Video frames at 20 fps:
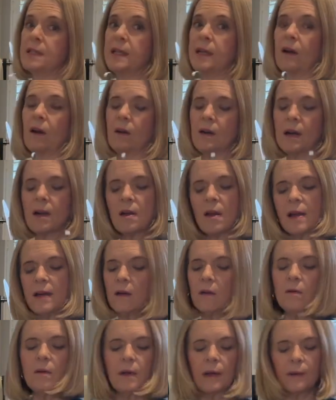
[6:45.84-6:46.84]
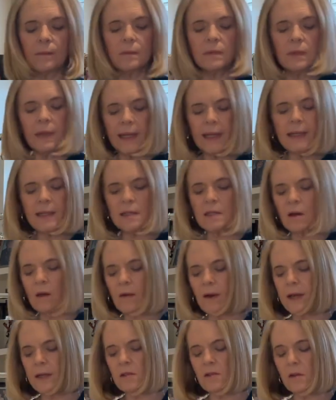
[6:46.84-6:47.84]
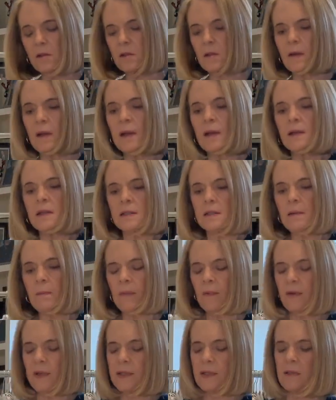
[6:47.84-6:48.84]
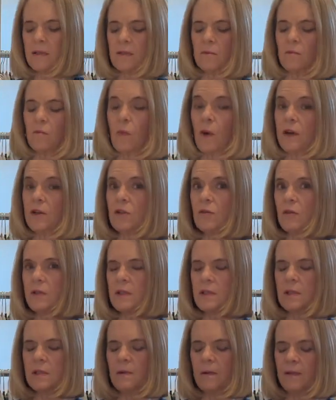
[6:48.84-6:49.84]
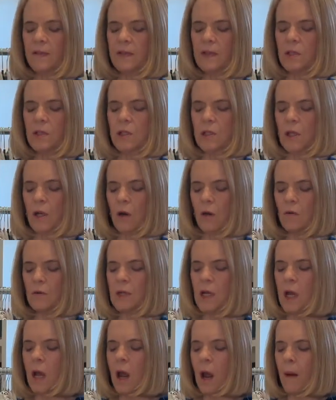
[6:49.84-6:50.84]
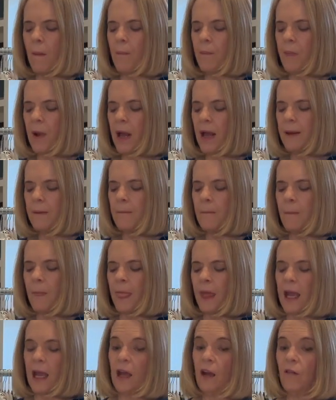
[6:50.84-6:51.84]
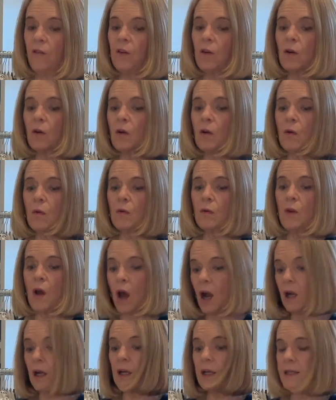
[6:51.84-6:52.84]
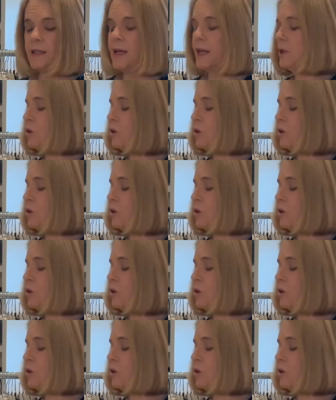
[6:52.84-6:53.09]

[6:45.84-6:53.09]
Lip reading: here. Now, I know that ladies our age, some of us wear shorts and some of us don't. But if you're not going to take